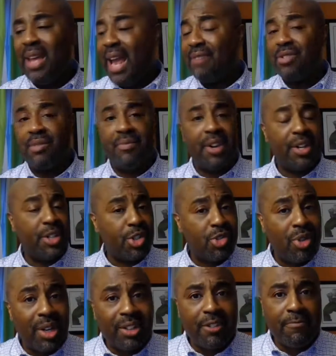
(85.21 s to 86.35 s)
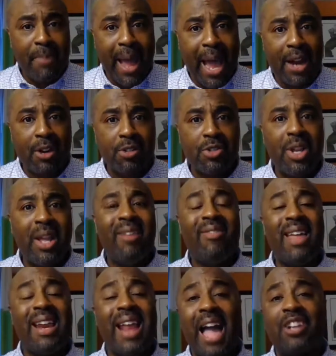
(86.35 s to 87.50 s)
that have some very destructive patterns
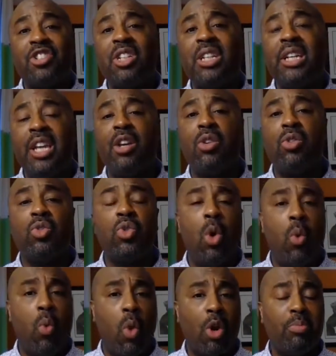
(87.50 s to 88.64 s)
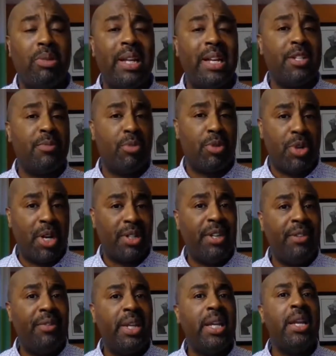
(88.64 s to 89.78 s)
that actually kills workplace
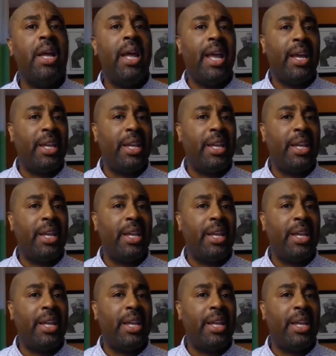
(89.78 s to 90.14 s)
productivity.